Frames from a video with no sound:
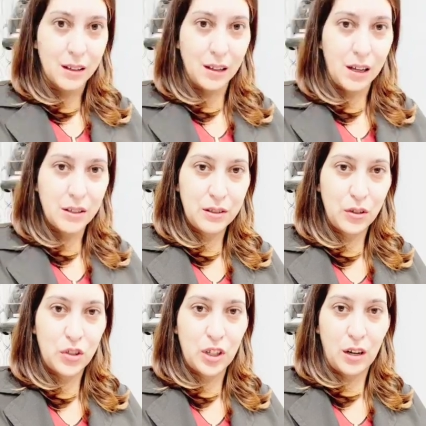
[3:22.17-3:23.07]
Glosses
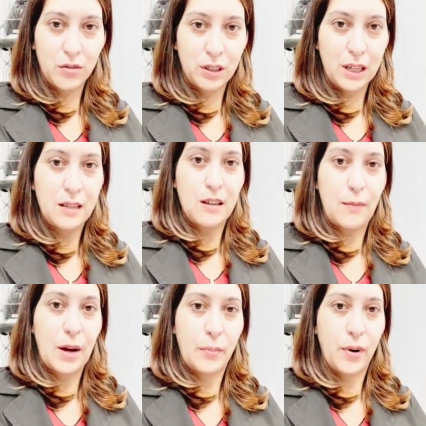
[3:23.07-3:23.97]
are generally a
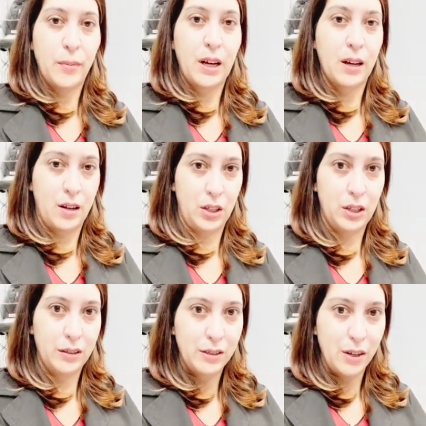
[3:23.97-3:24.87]
demi-permanent
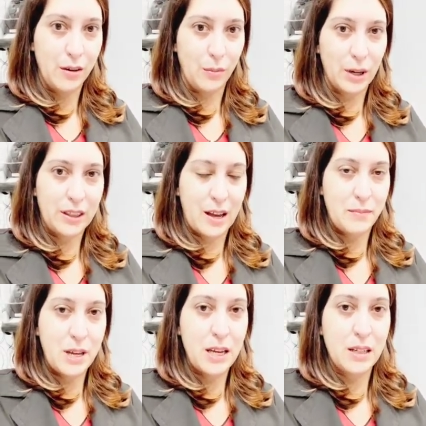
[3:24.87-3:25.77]
color. What
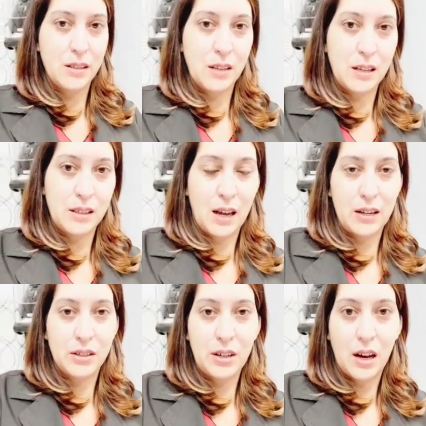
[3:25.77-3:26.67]
that means is that
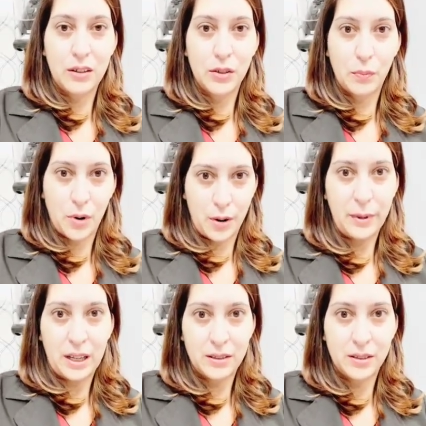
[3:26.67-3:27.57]
it's not
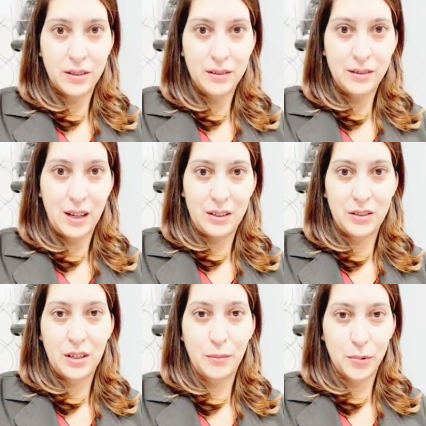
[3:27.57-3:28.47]
permanent,
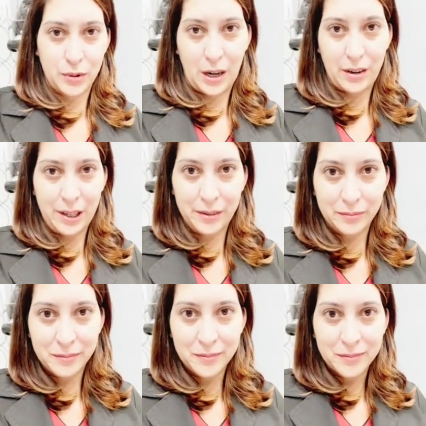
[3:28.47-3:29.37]
it's temporary.
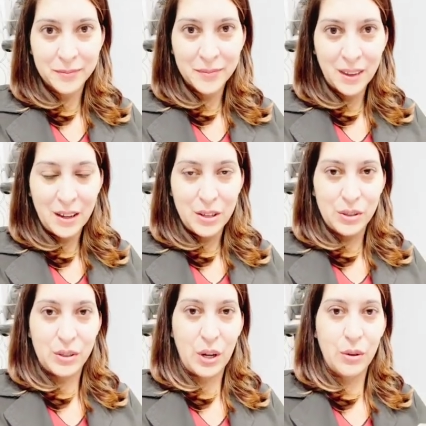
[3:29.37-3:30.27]

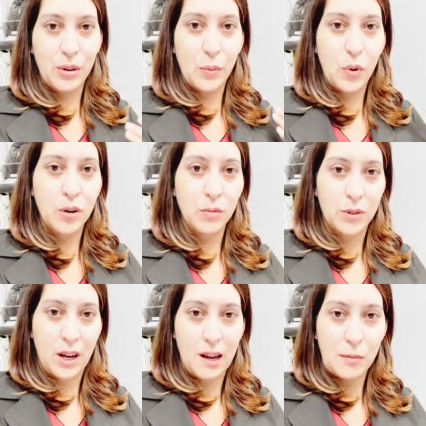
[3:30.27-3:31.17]
So the more
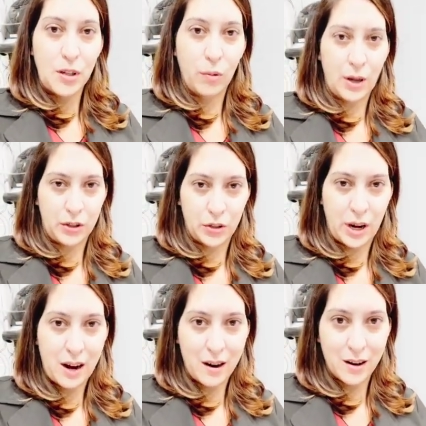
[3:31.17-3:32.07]
times you wash your
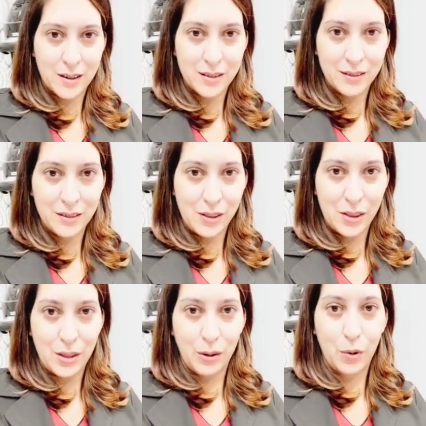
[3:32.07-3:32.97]
hair,
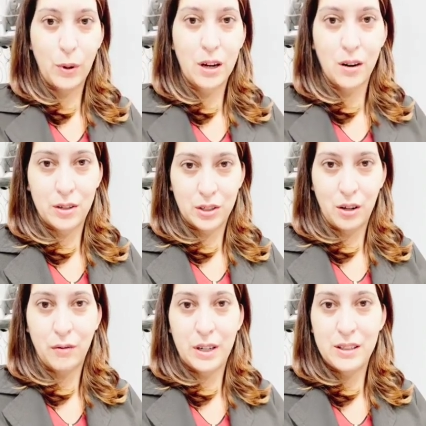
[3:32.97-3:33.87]
the quicker it's
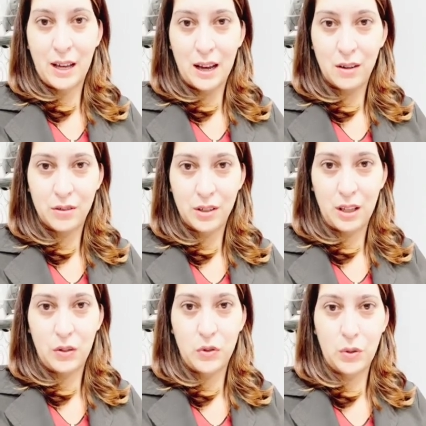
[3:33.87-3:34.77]
gonna rinse out,
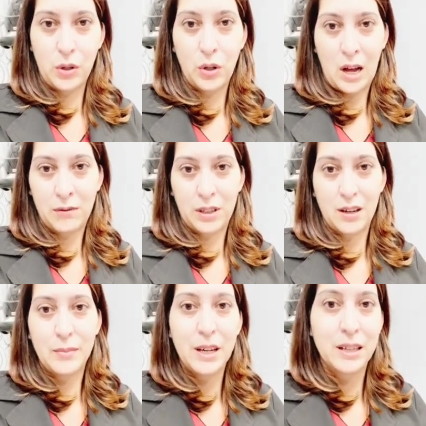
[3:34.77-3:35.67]
and the sooner you have to
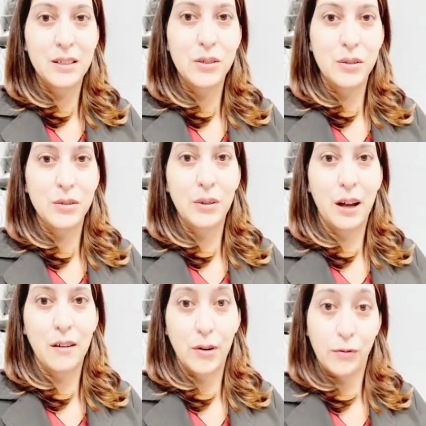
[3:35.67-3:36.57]
come in to
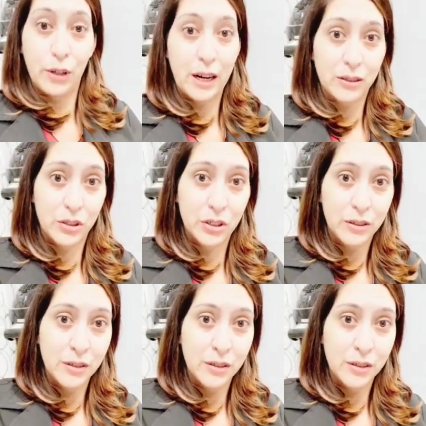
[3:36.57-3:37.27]
get it refreshed.